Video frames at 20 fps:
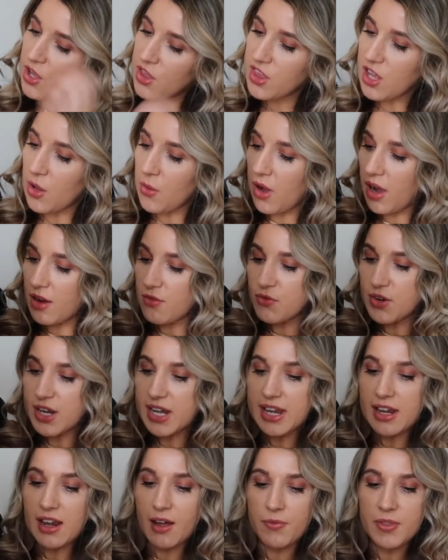So I
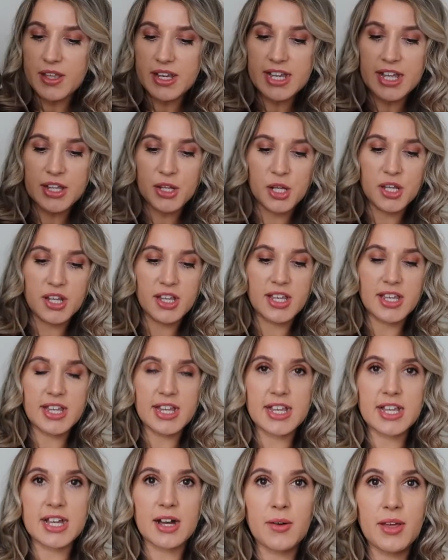really love the attention to
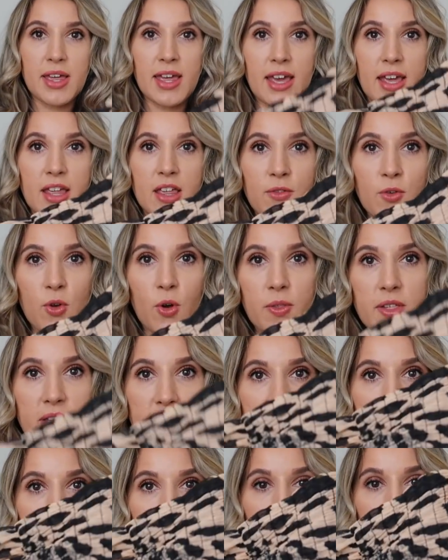detail here. You've got
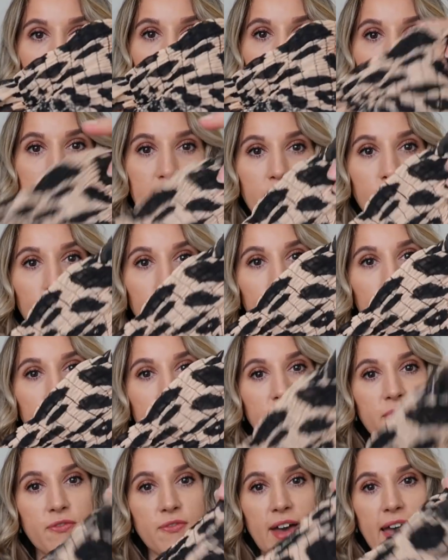this like crinkled
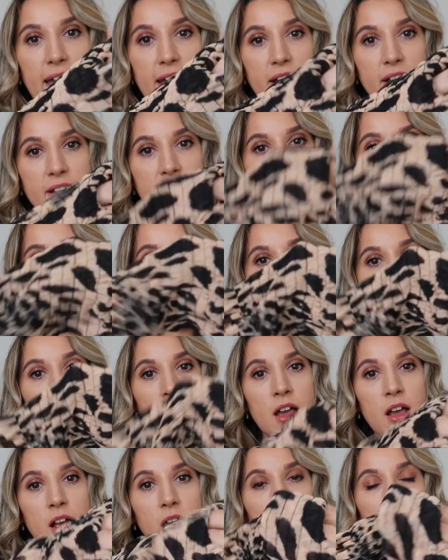effect,
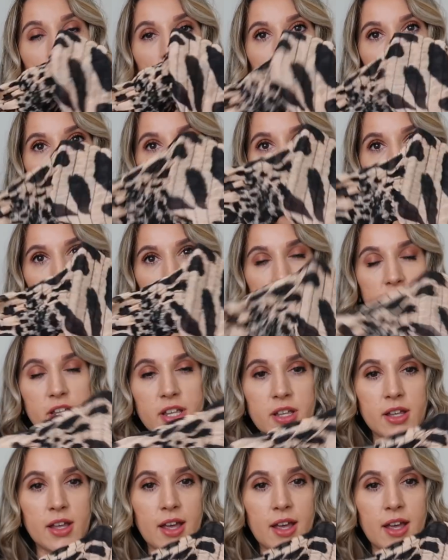cuffed,